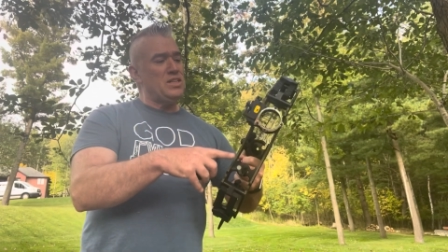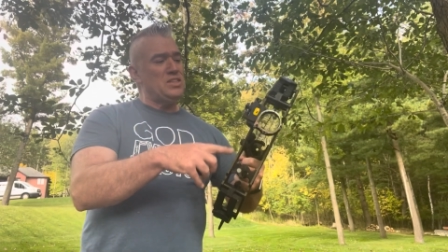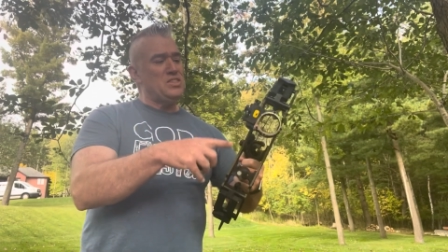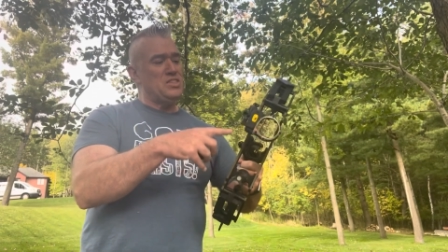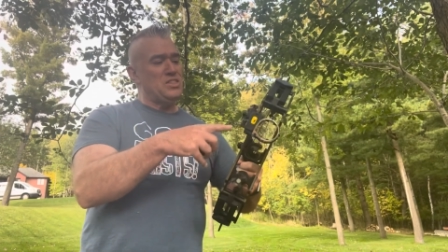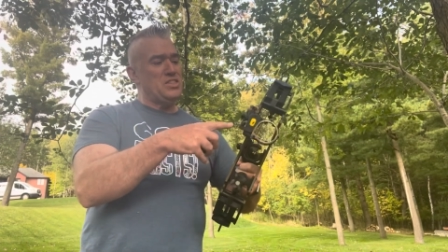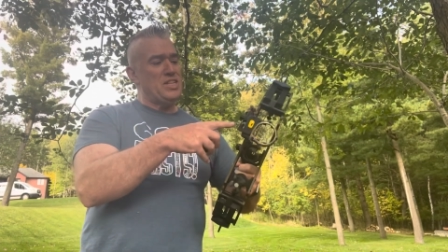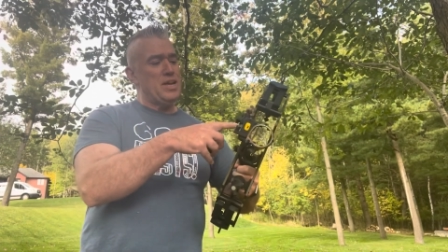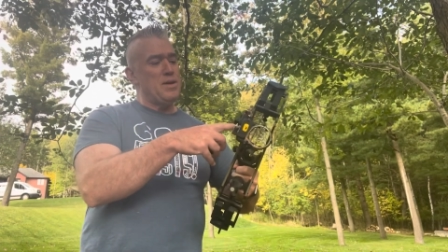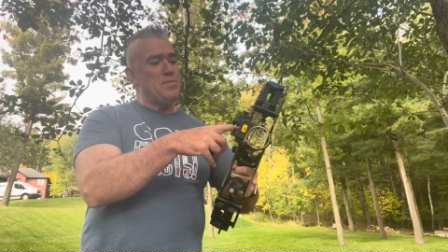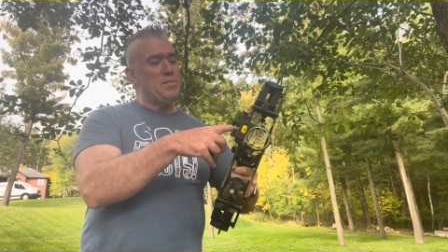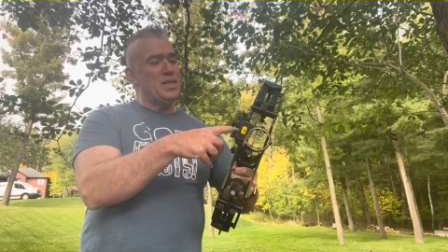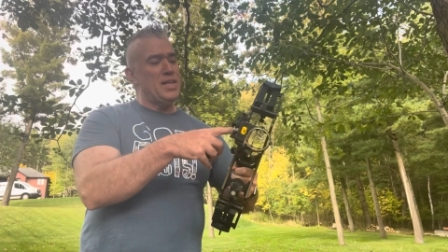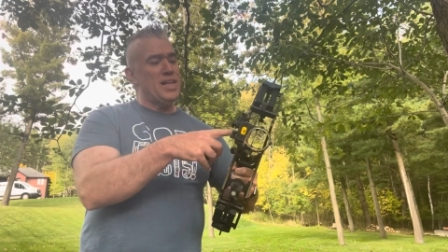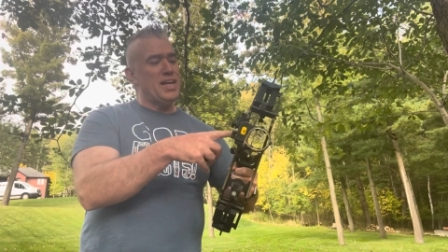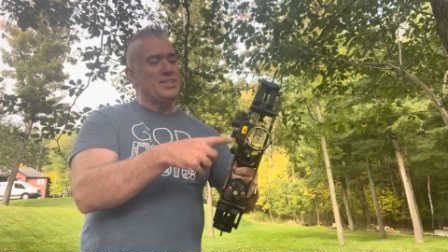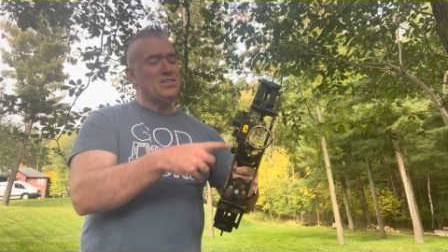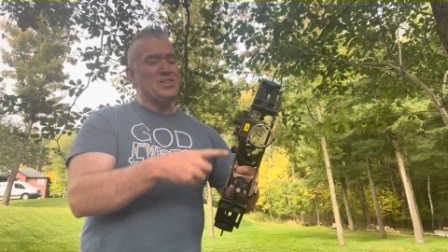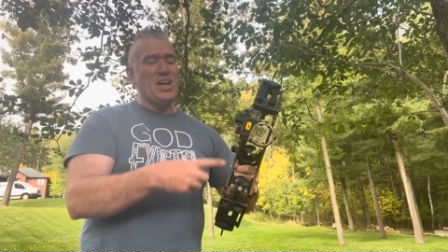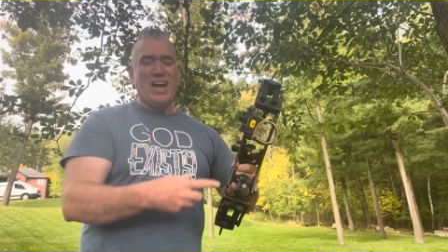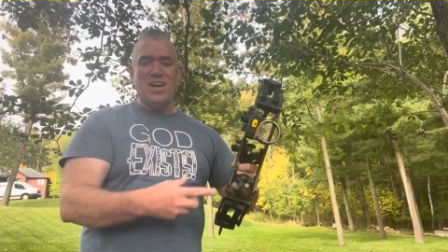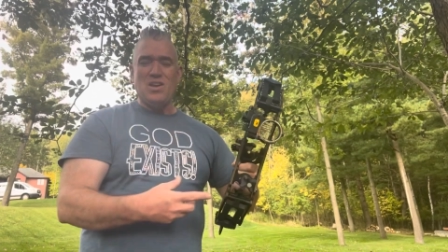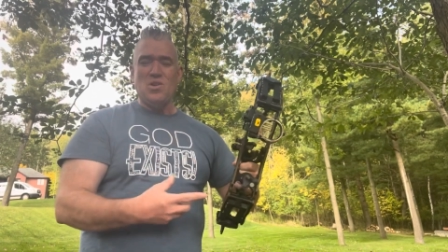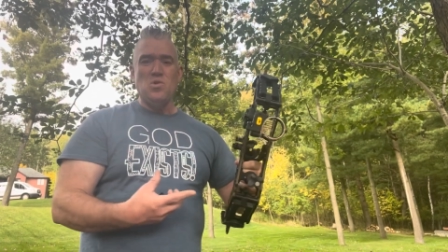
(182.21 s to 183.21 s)
stabilizer,
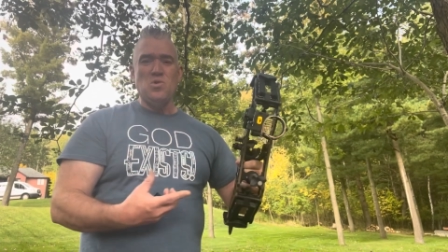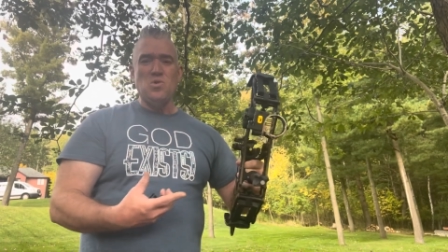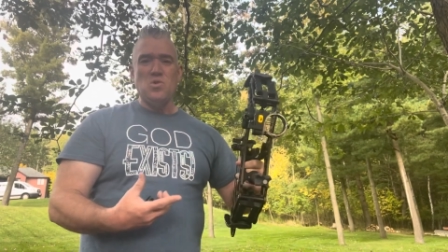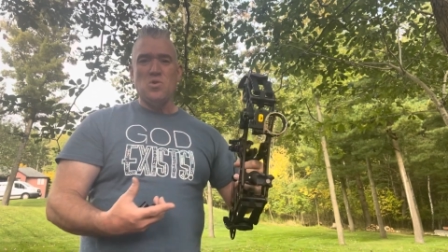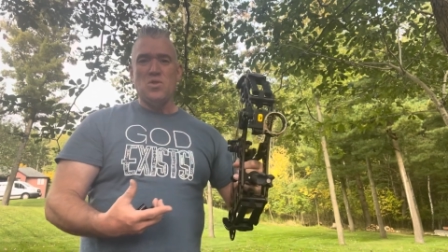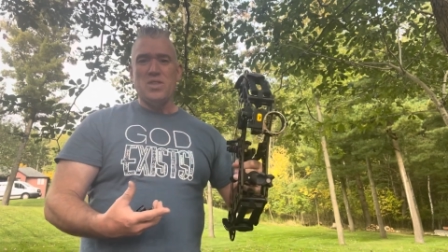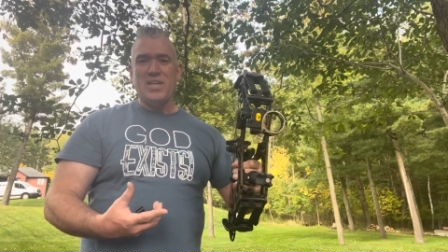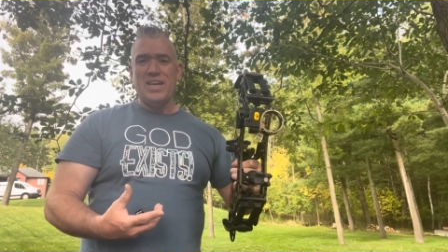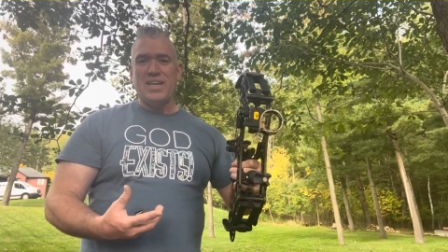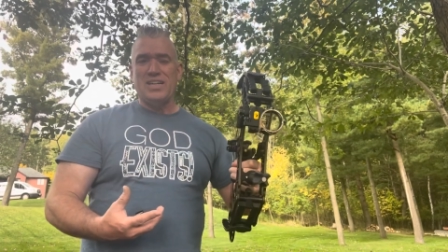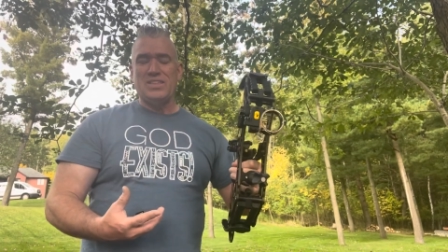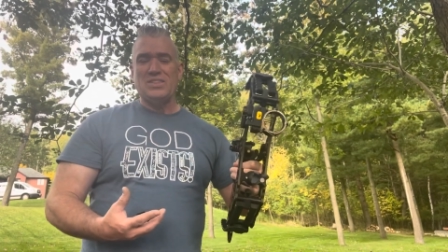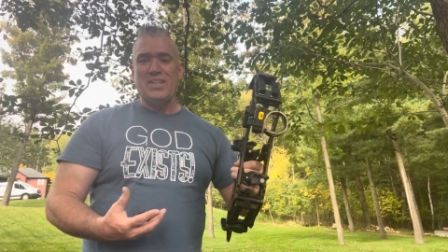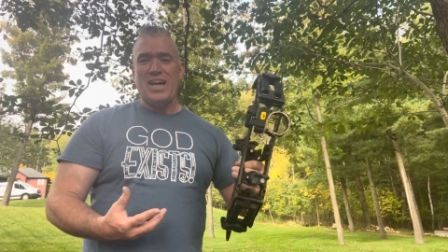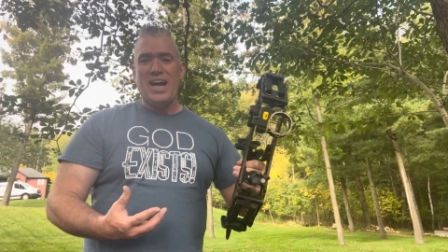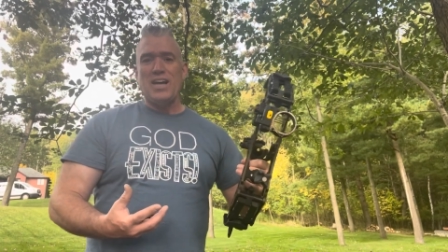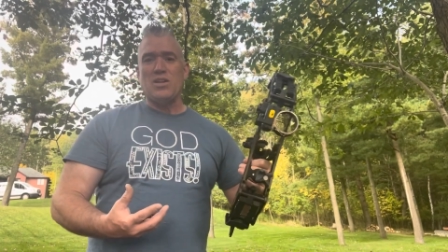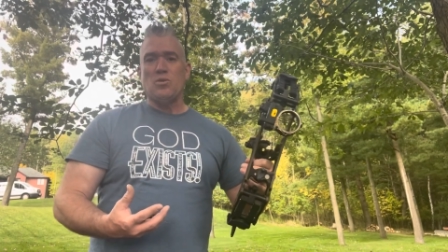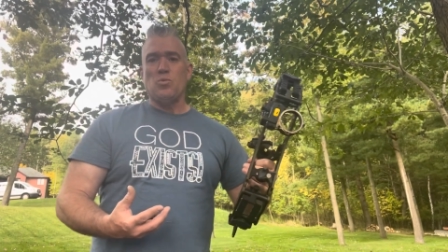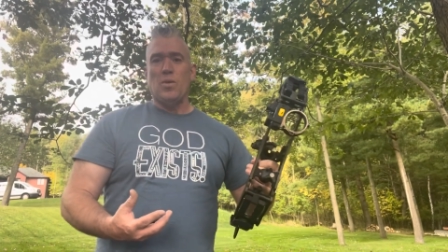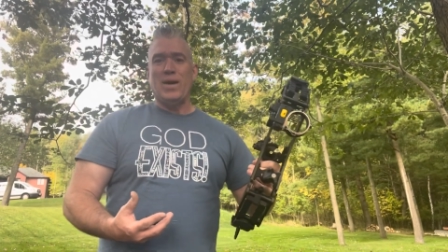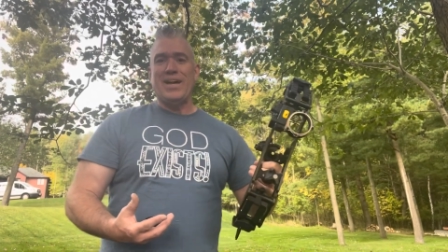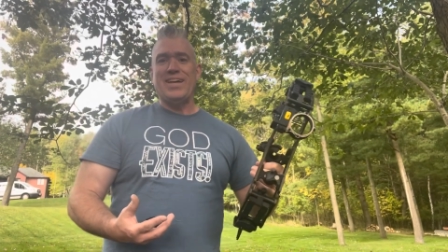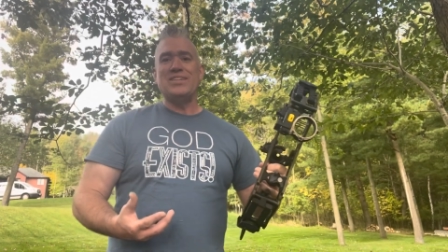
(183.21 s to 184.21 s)
I don't know the exact
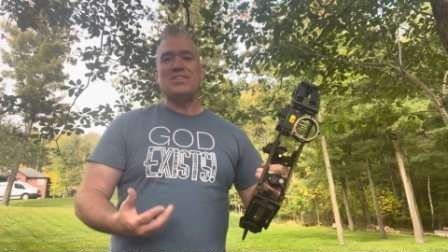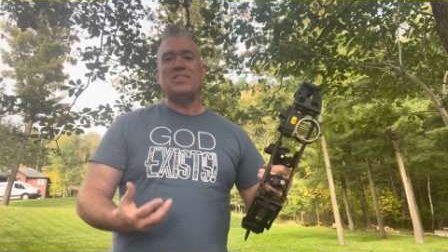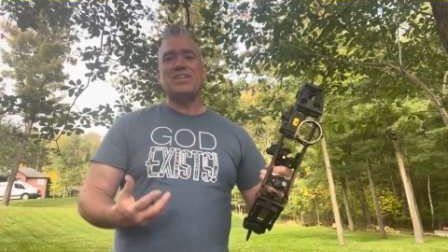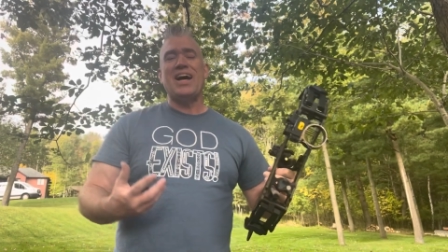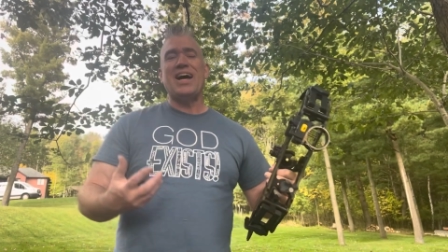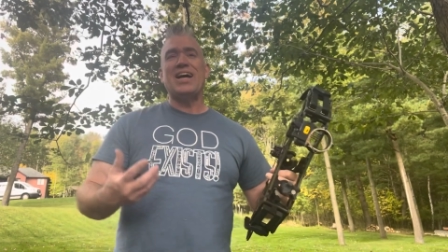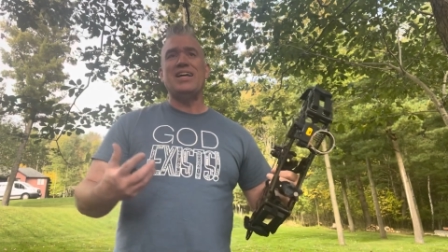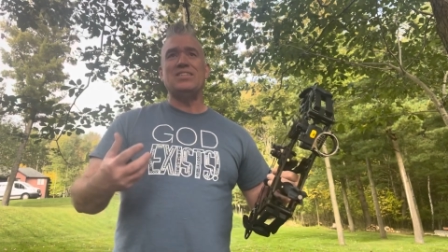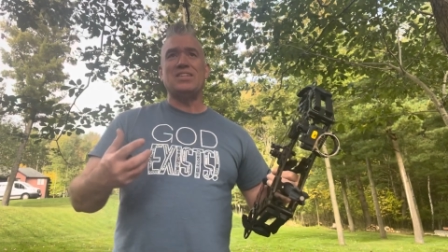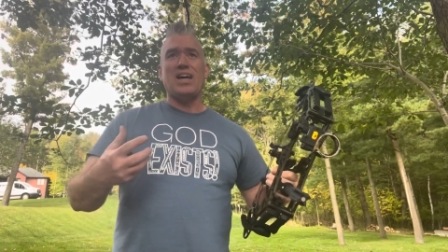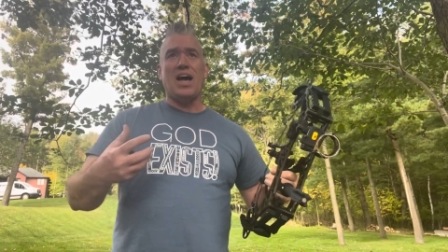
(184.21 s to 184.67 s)
weights, guys.